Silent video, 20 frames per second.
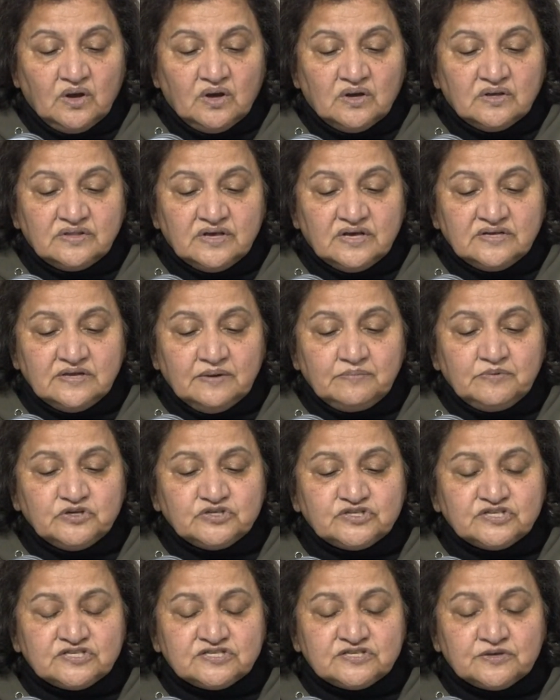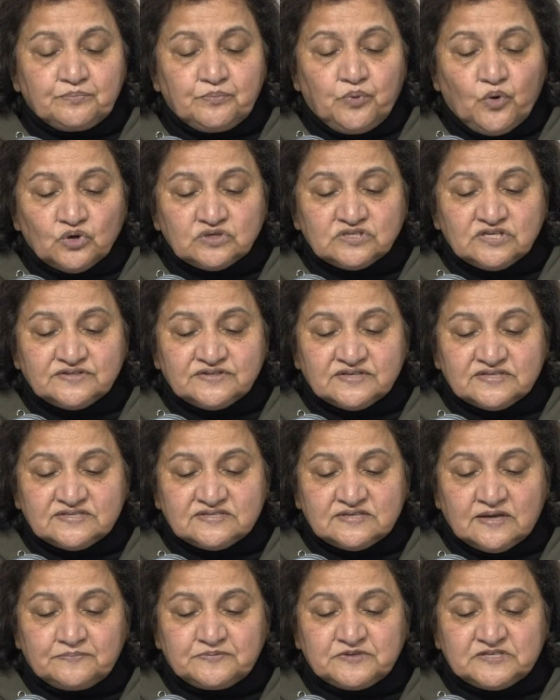The NWC supported the
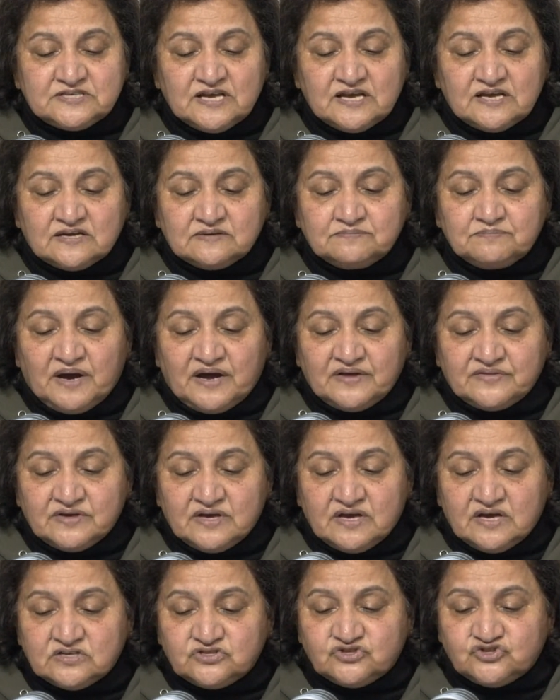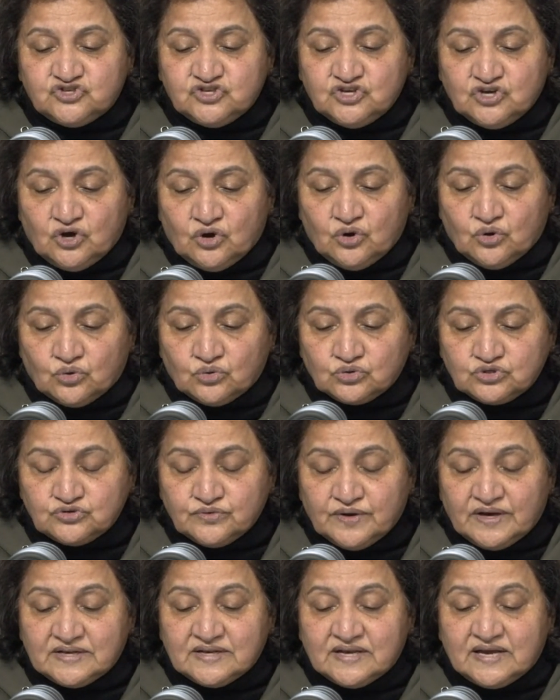steps taken by the SGO
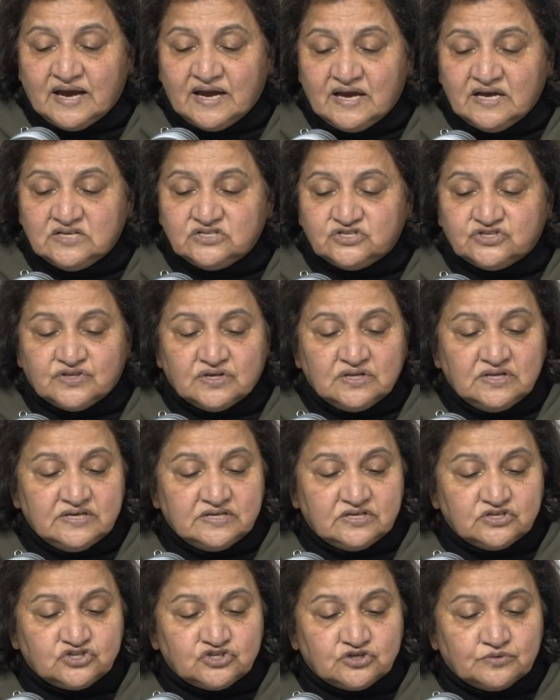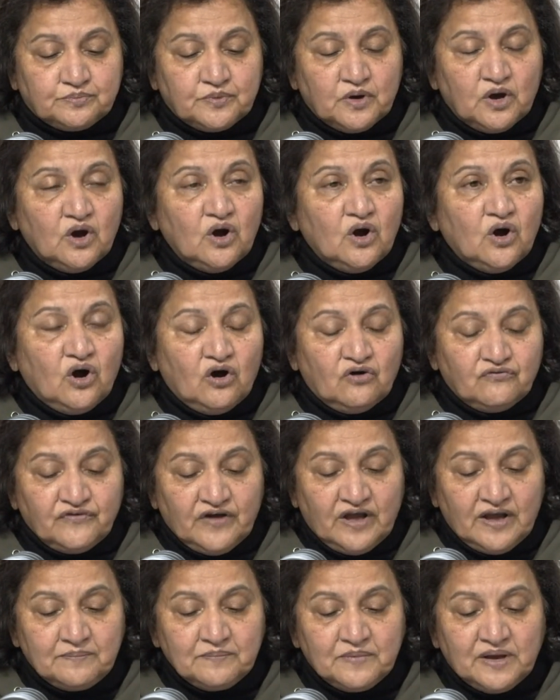to engage the leadership of
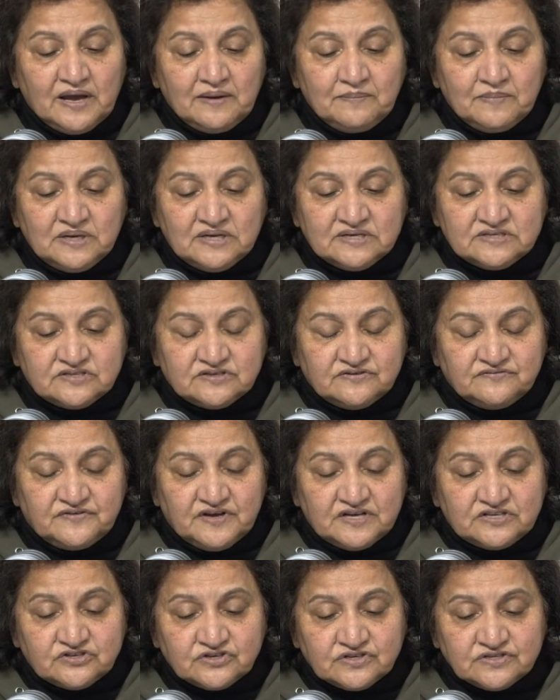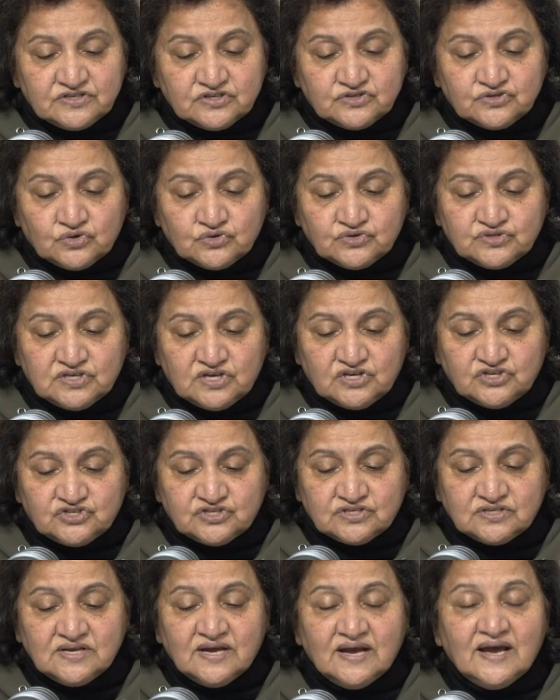MK Military Veterans
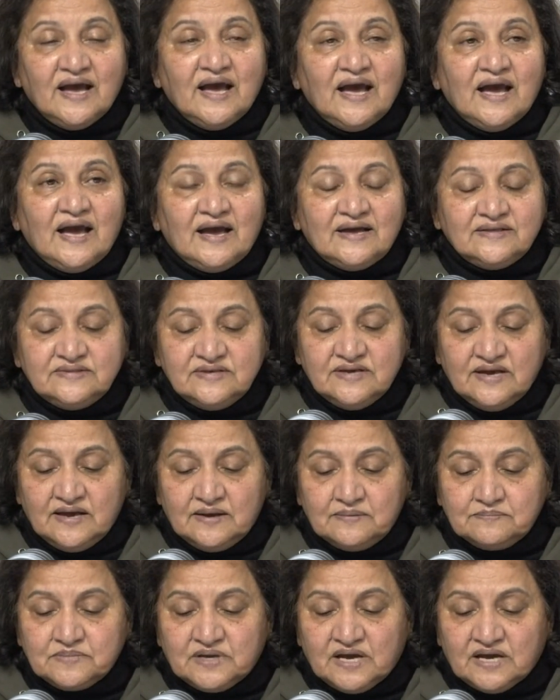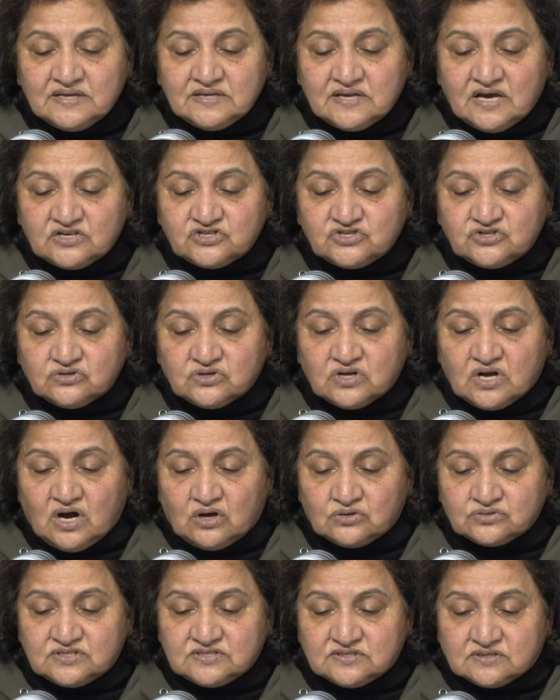Association and the MK National
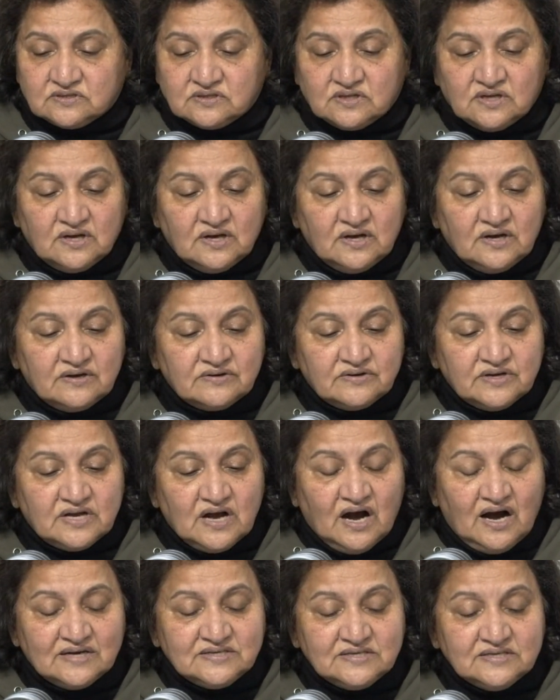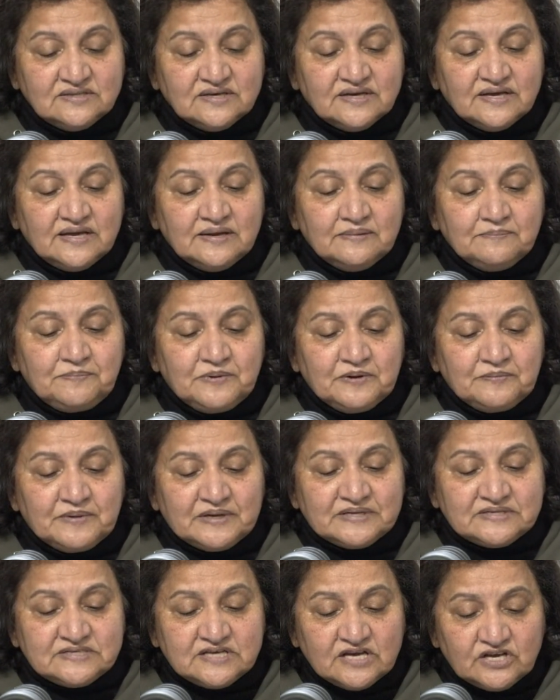Council regarding the
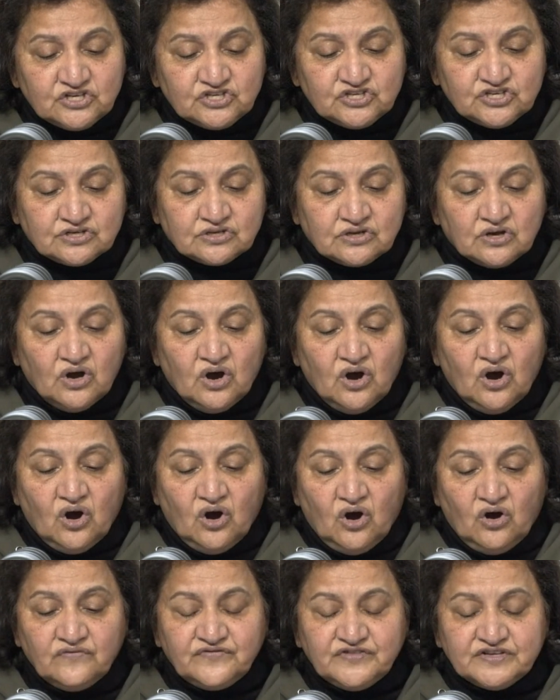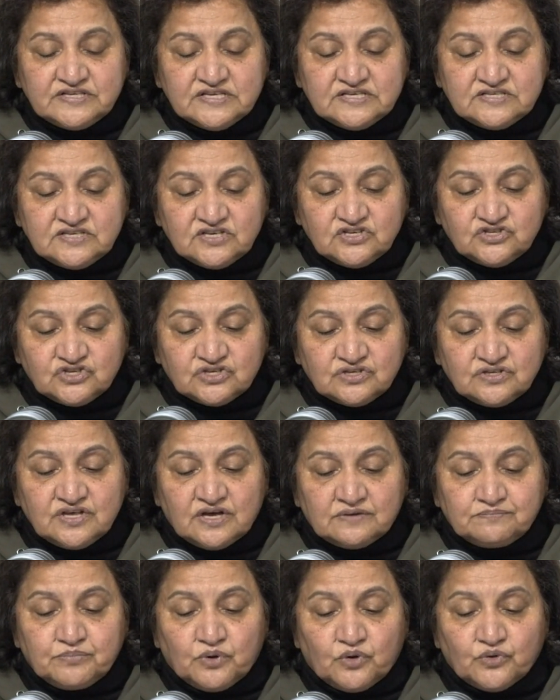implementation of the decision
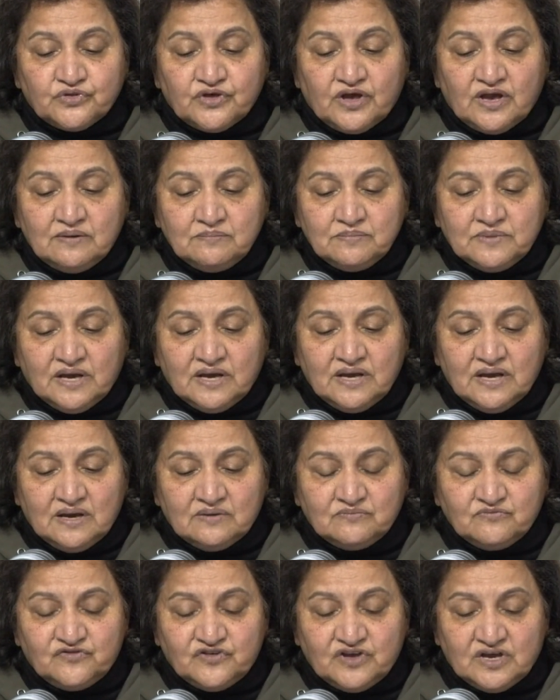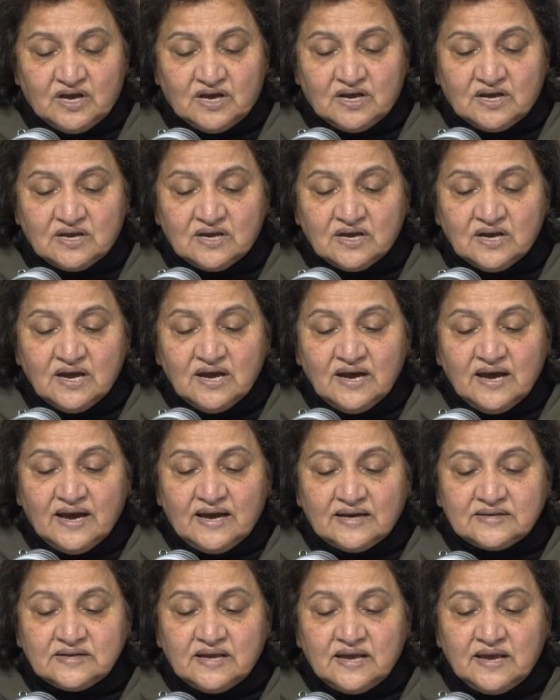that both MKMVA
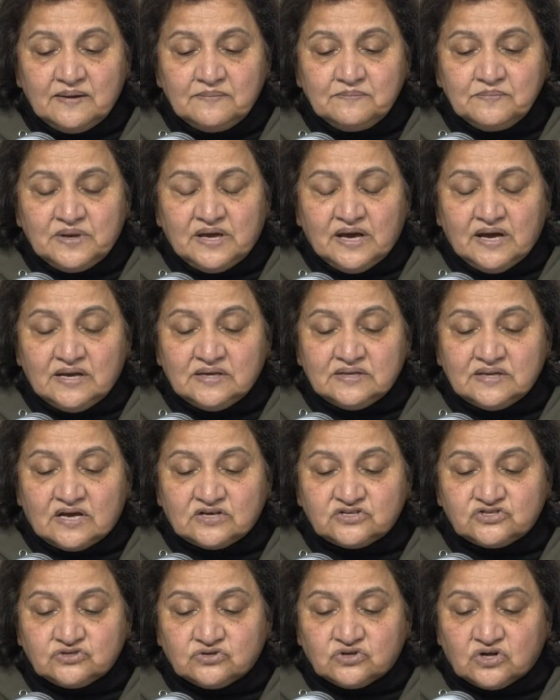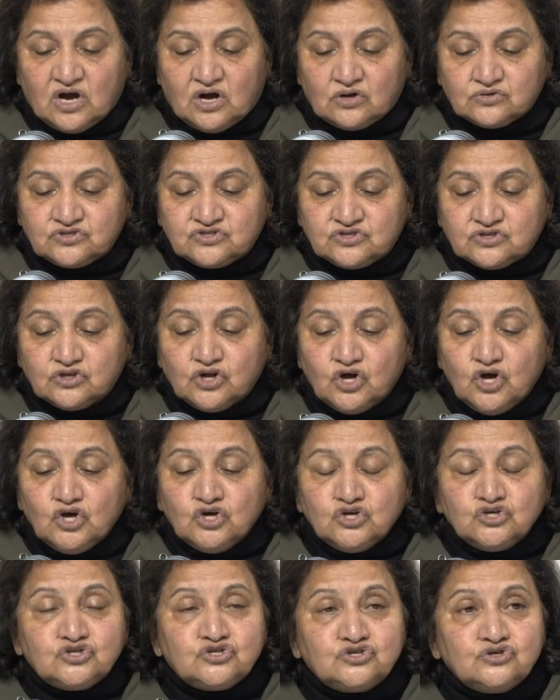and MK National Council
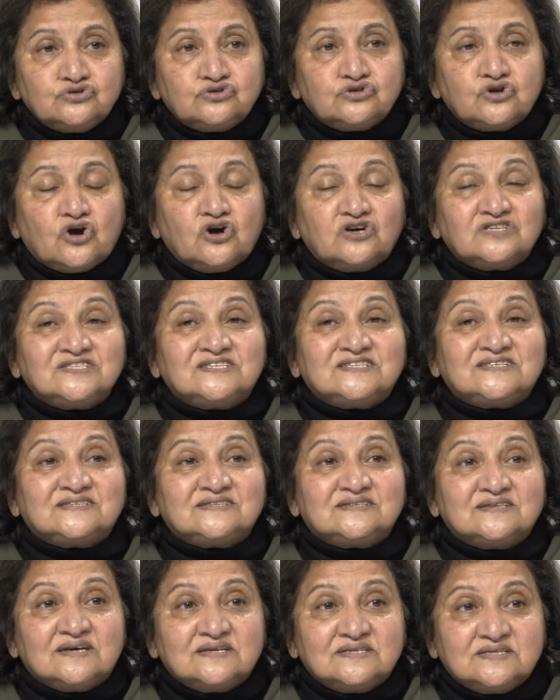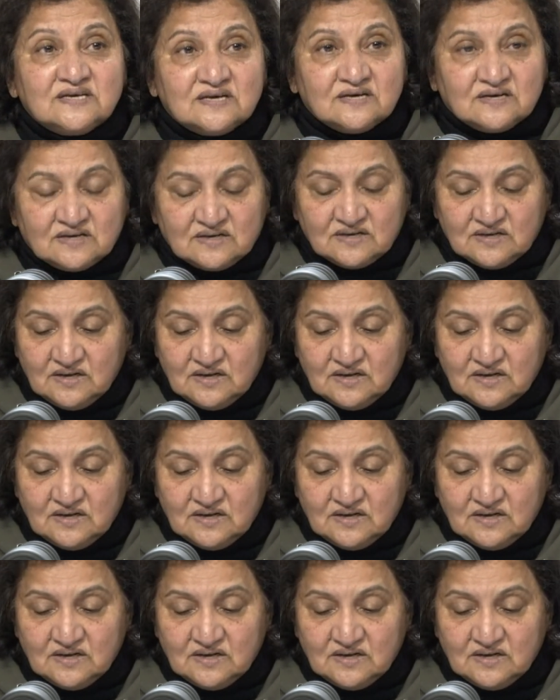should consider